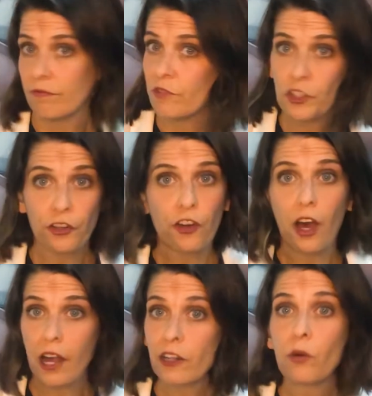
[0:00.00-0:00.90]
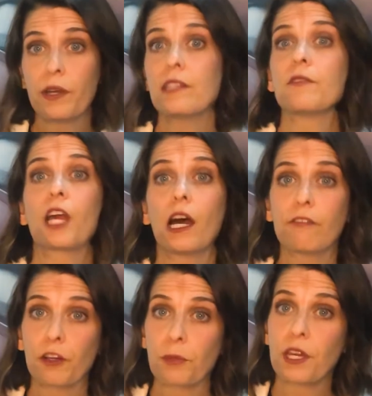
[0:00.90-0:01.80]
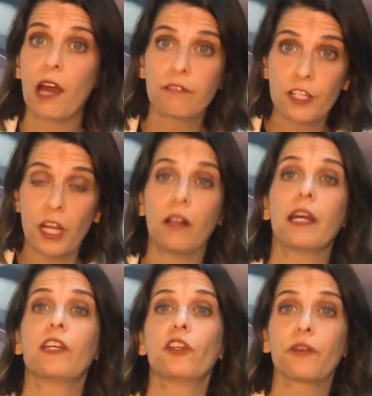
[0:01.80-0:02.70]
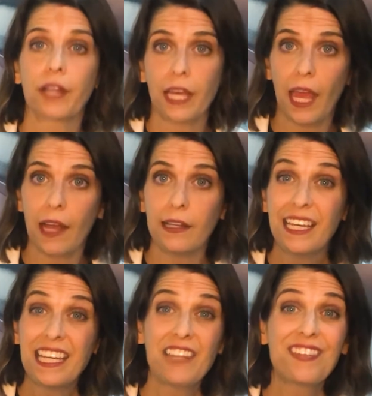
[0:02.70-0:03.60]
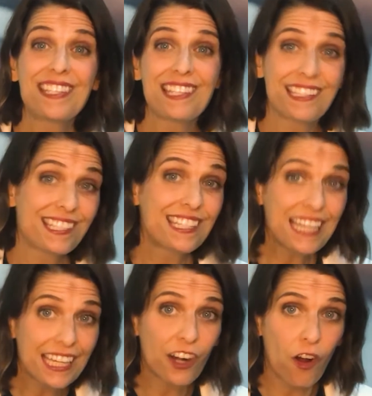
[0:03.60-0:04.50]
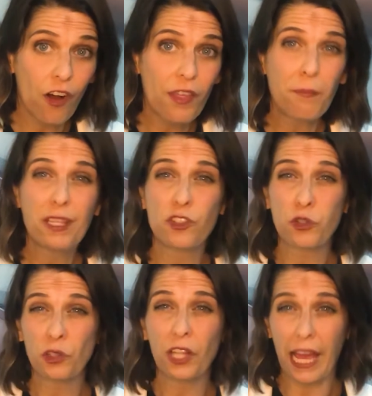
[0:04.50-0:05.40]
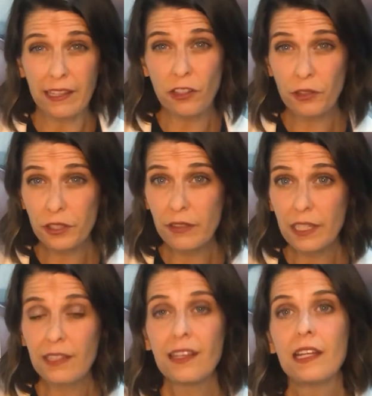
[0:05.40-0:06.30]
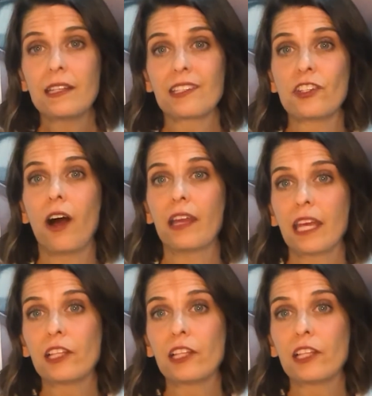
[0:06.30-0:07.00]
you're not going to cover it with cover gel and cure it again. If it sits sticky at all, that means your light cure unit does not get